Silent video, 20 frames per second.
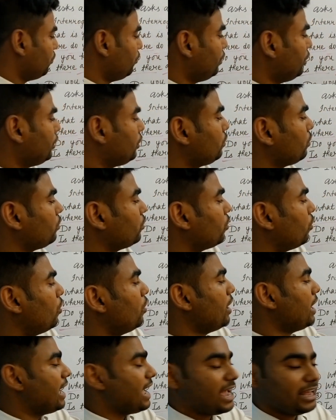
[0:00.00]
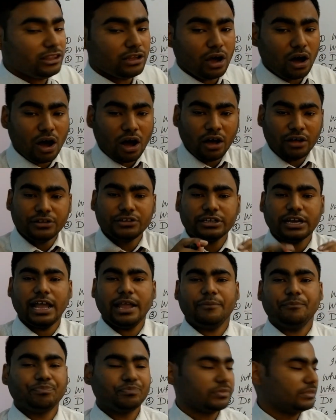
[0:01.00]
You need to know and the on
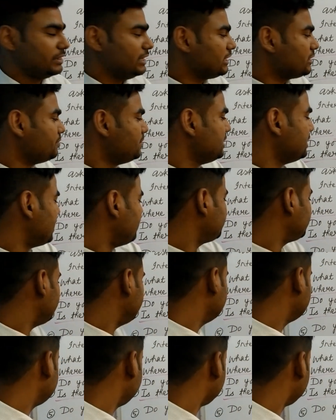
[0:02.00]
time. This means of sense.